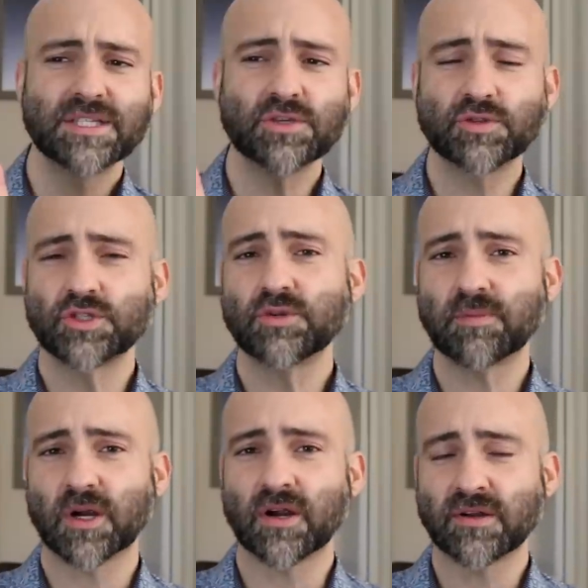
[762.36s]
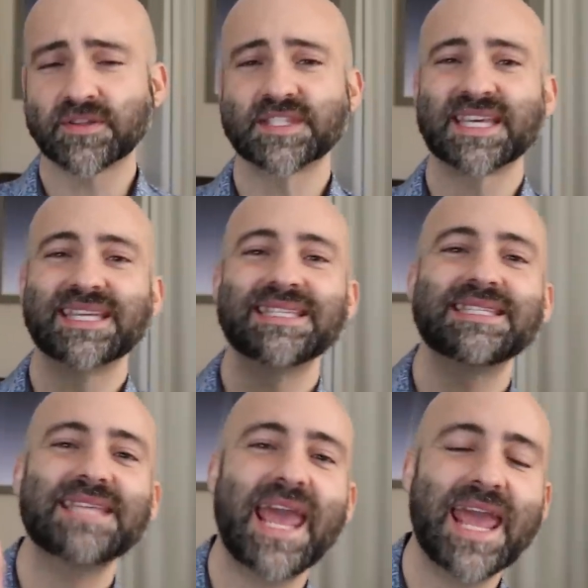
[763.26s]
So super-Earths
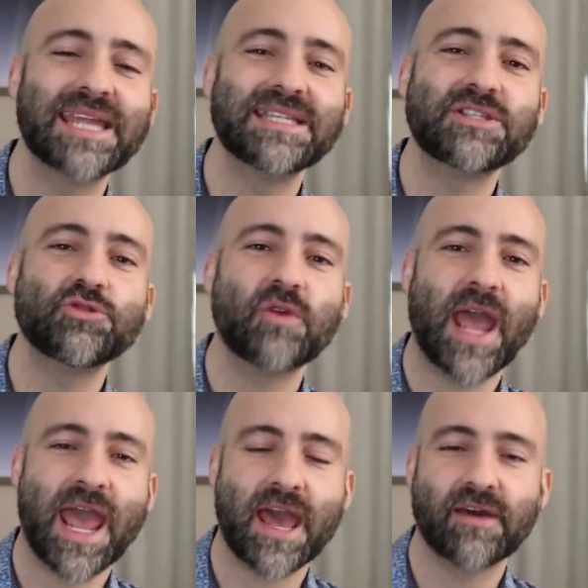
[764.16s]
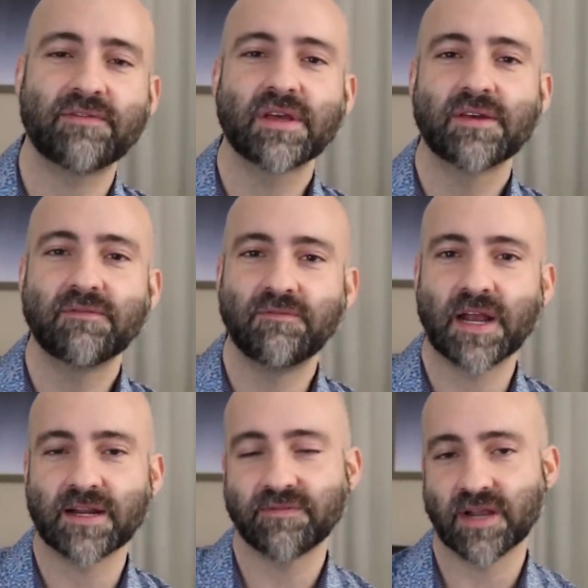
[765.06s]
tend to have
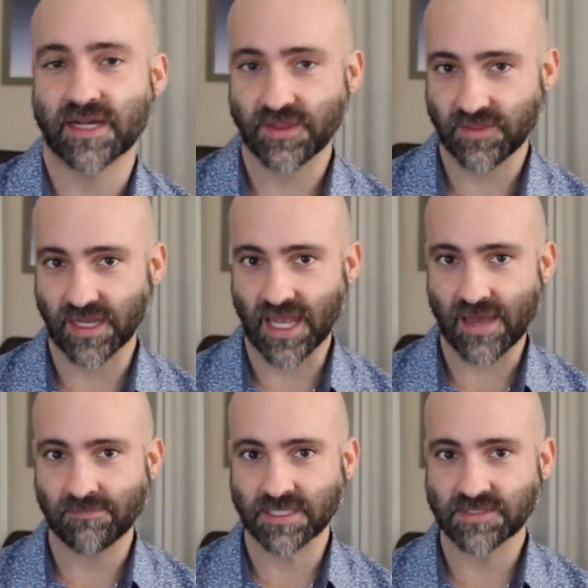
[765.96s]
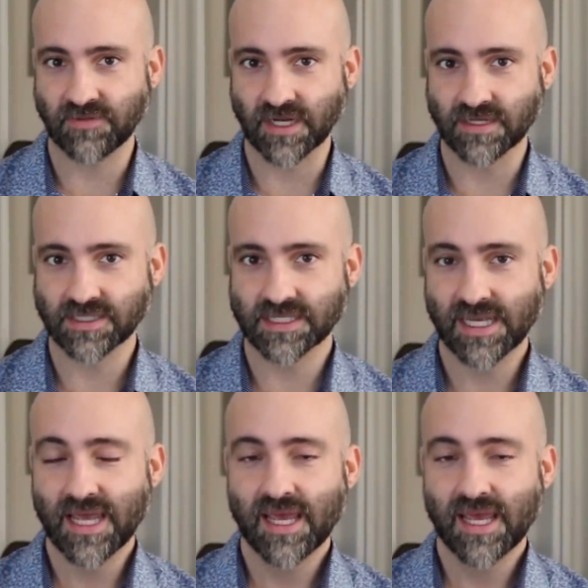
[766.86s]
very, very thick atmospheres.